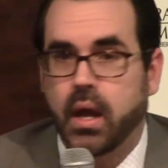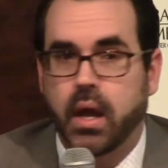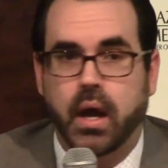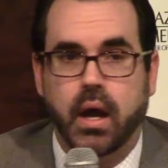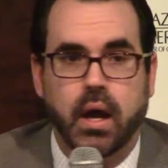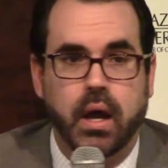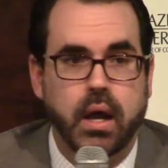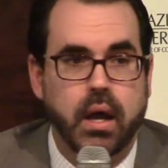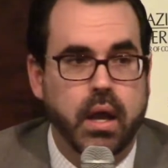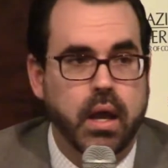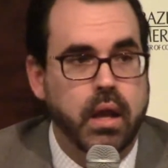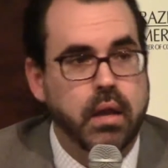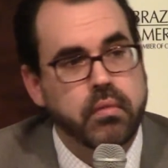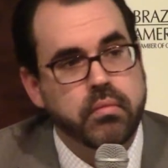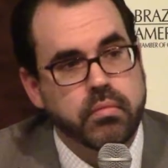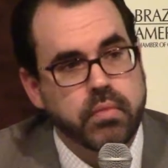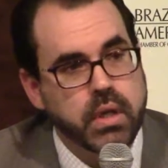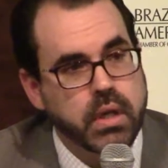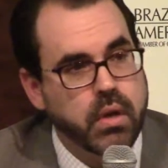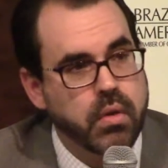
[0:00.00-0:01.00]

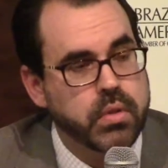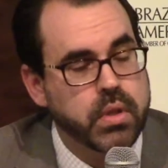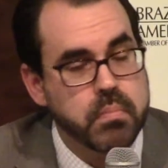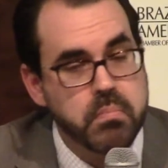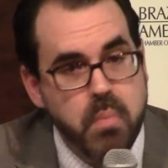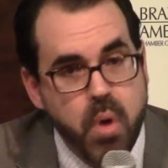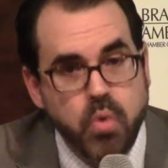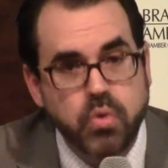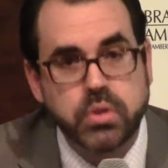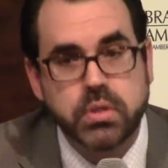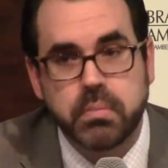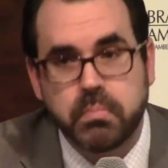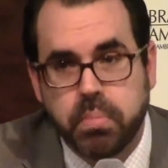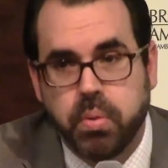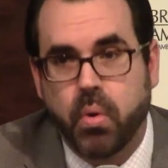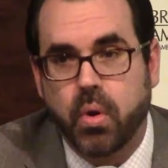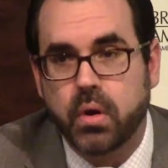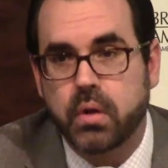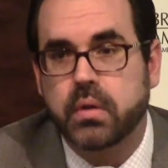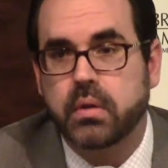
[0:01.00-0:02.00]
The most
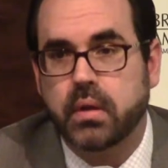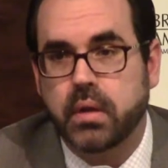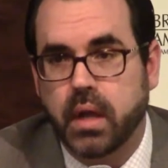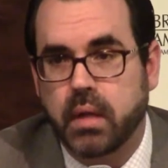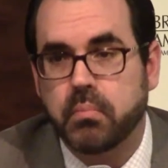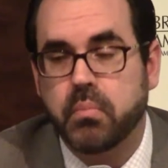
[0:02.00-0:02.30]
important